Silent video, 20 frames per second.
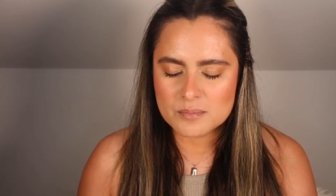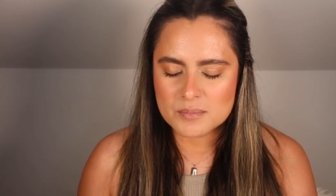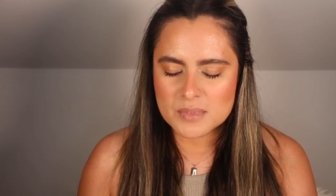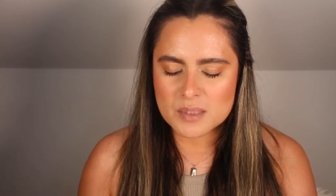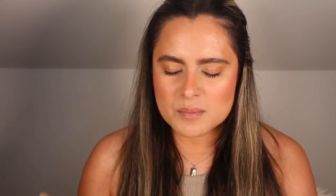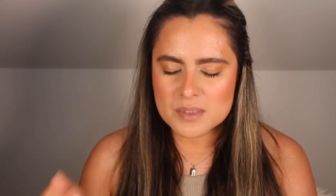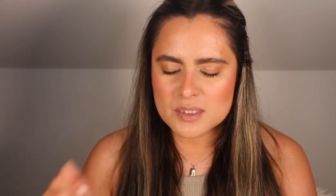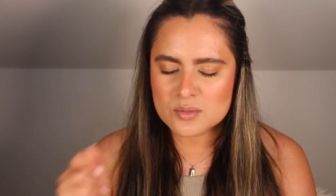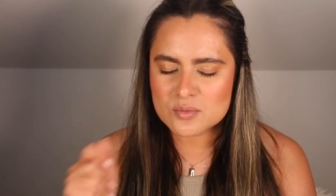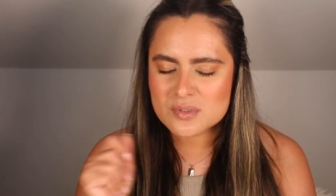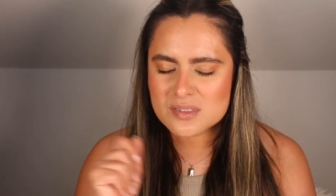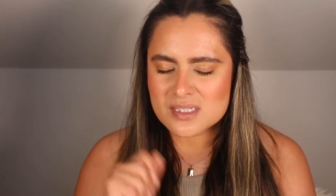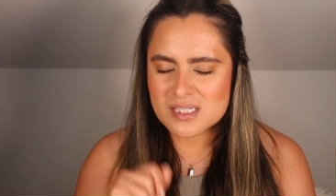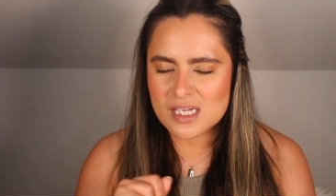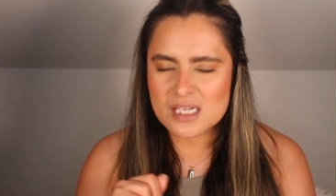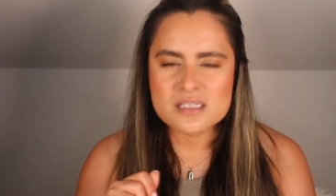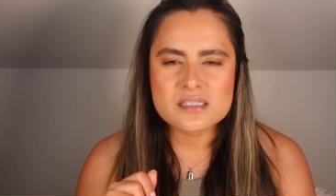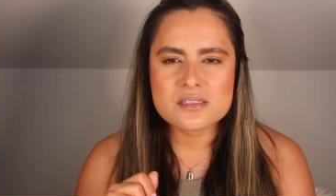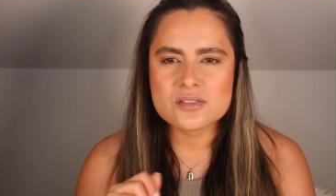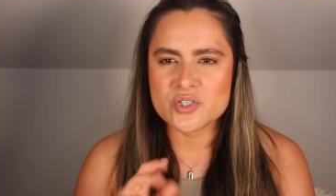Maybe it was
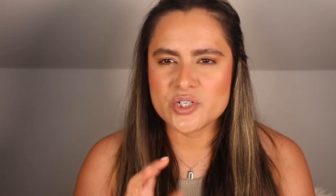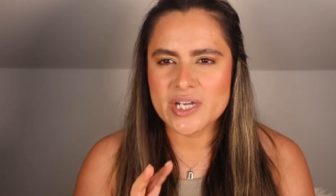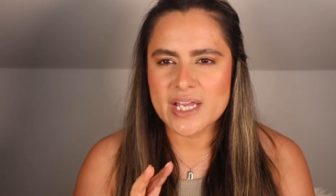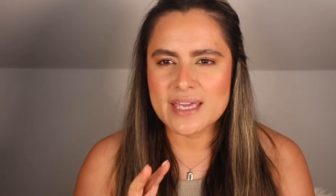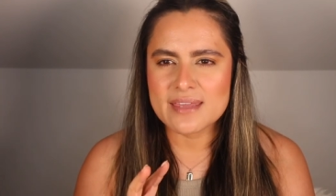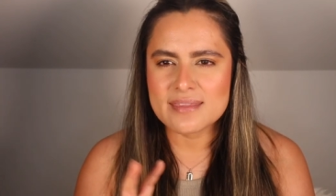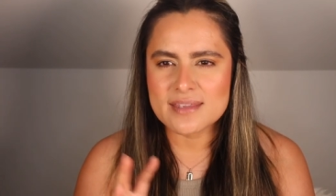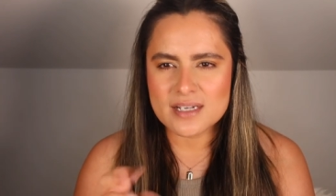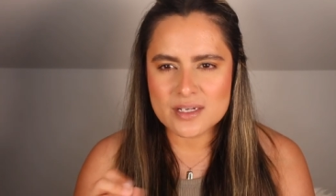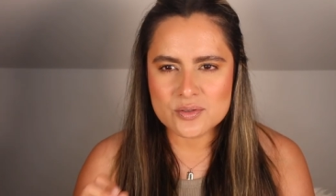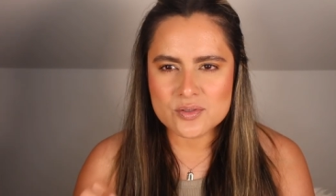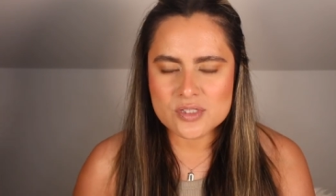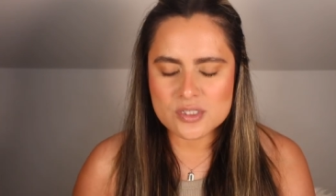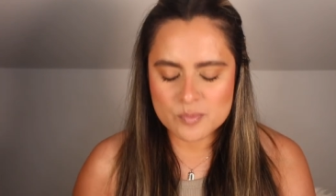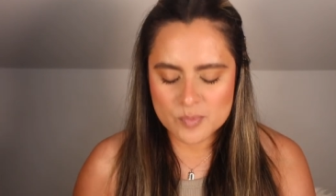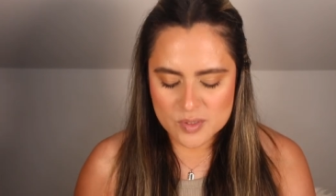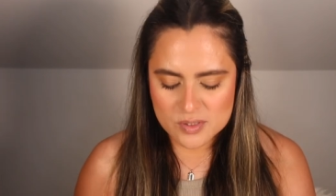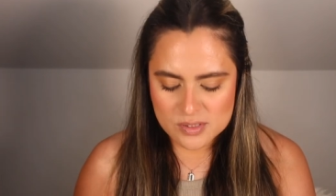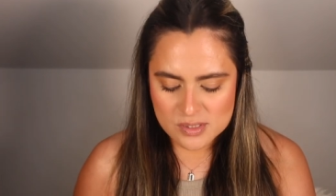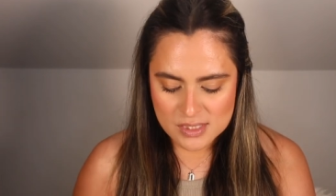yesterday that I was
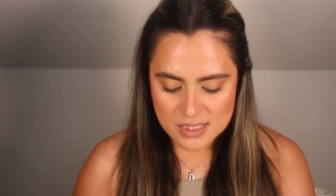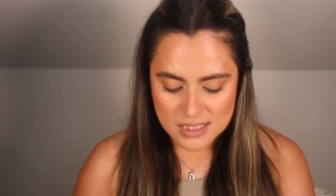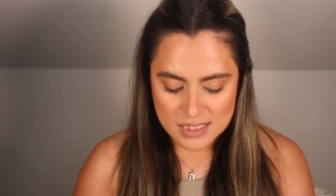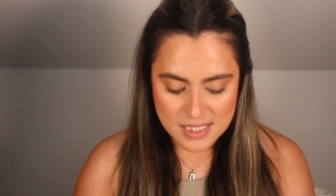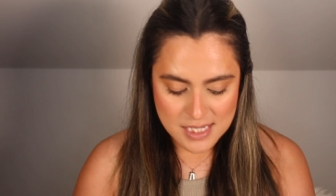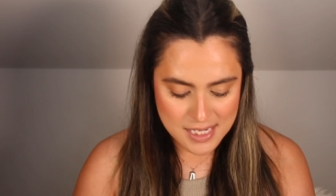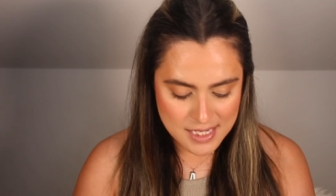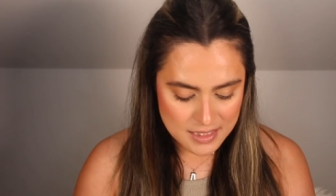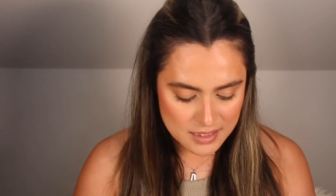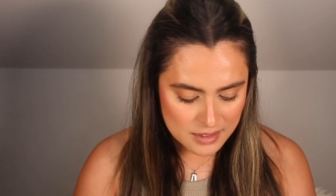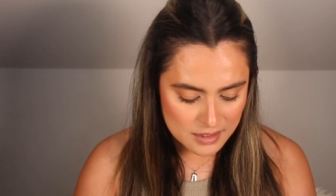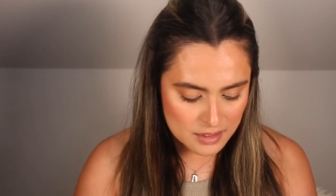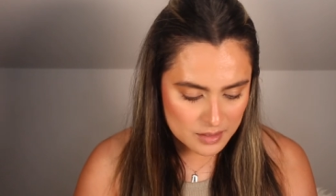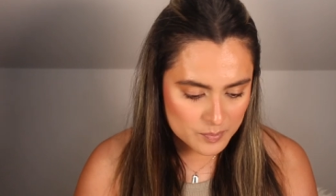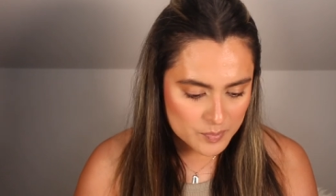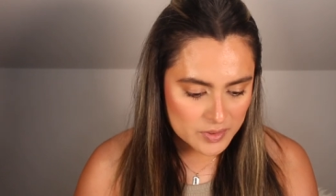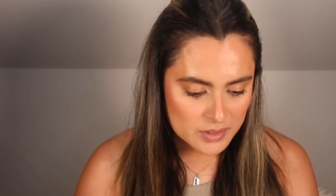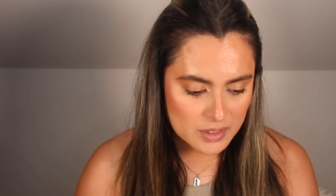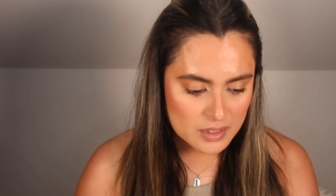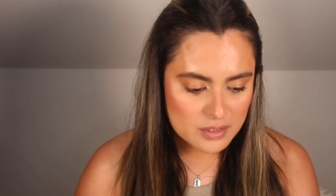supposed to get a headache,
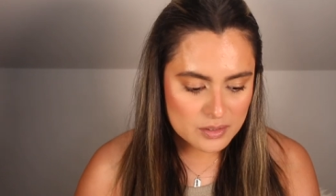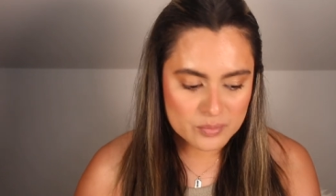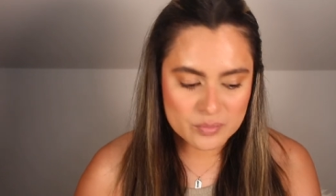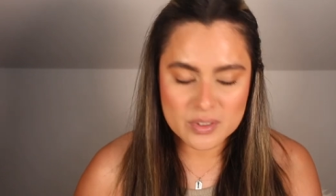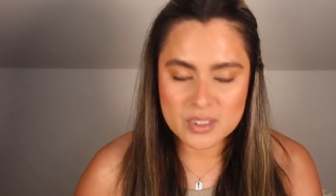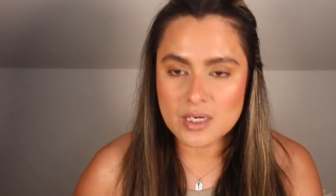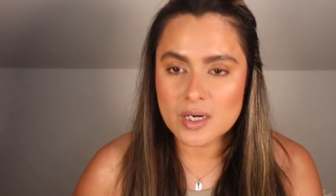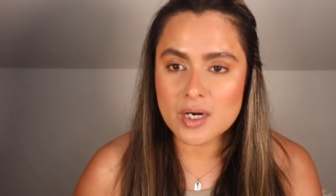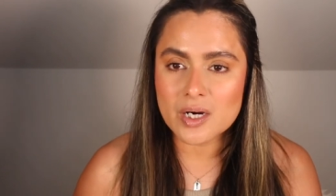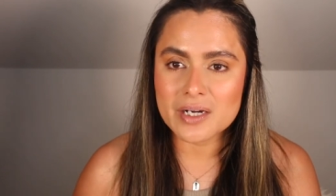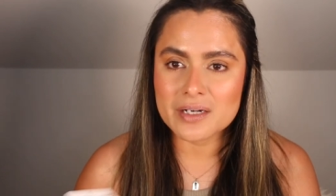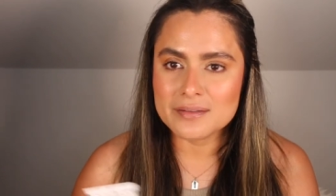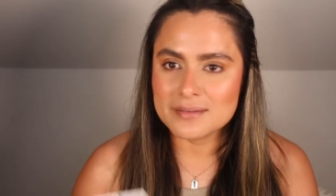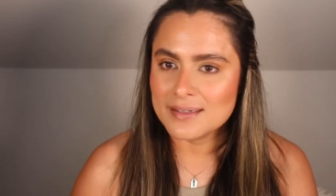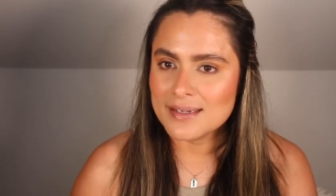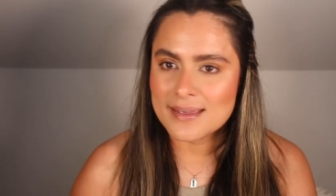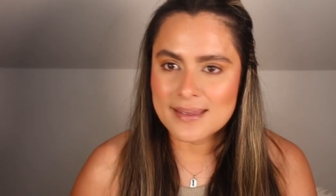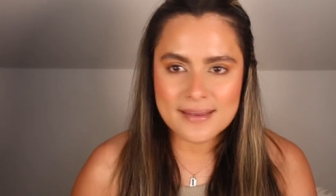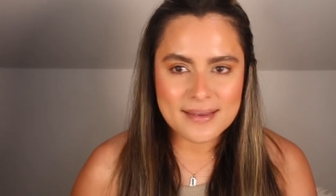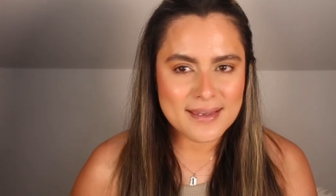but here we are
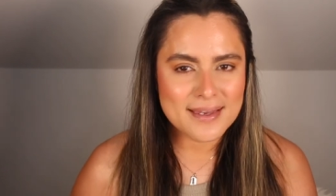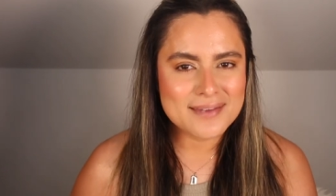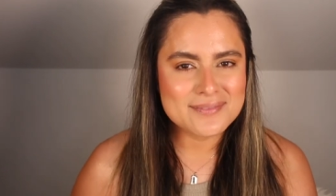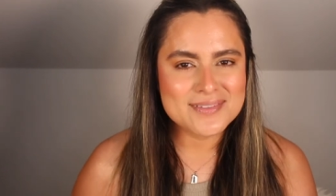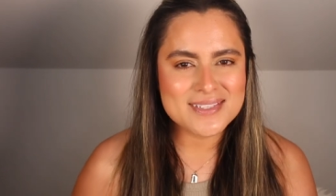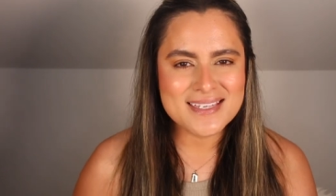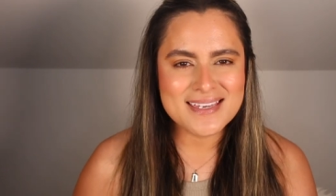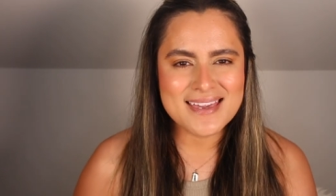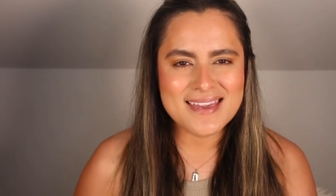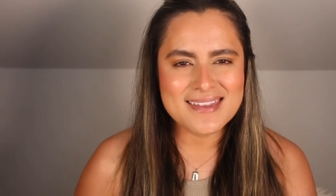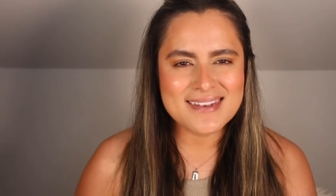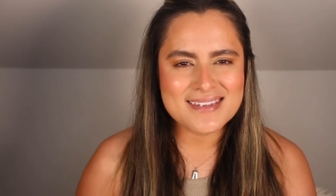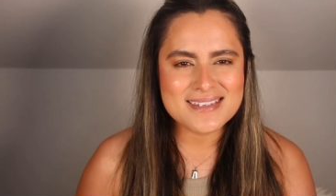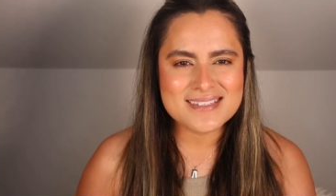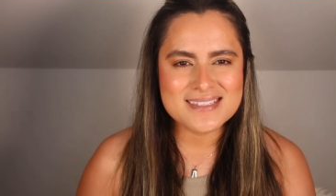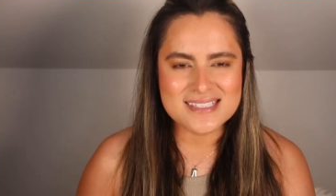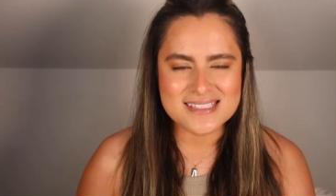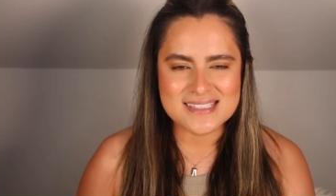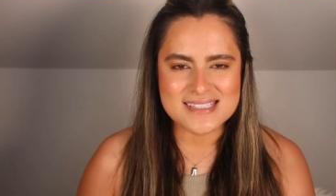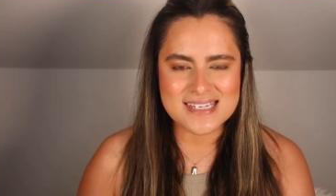having a headache
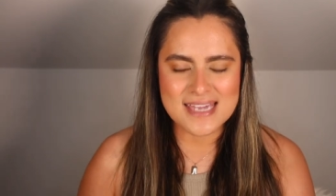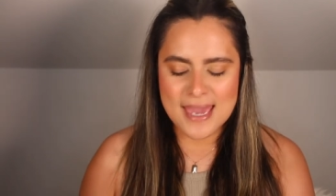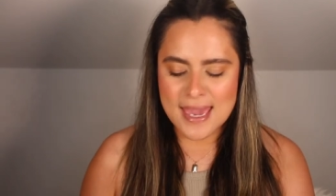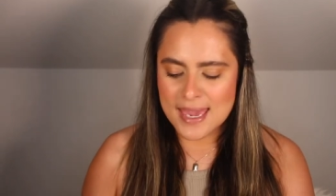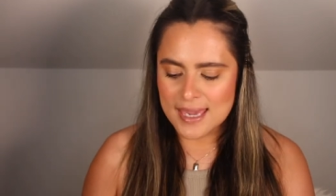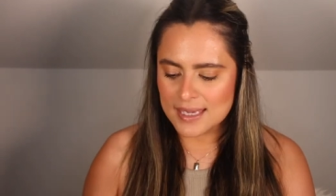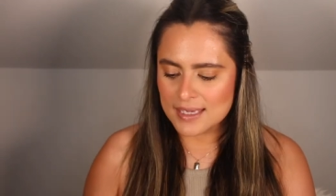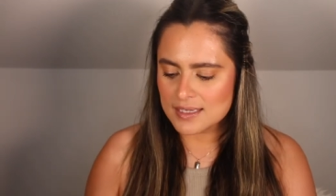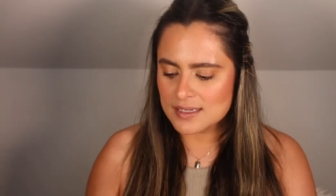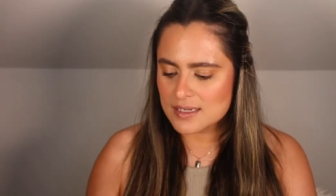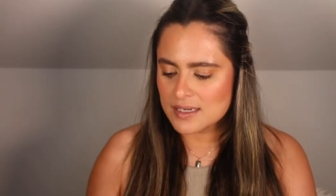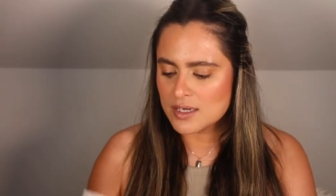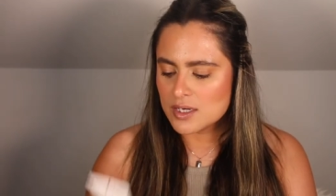today.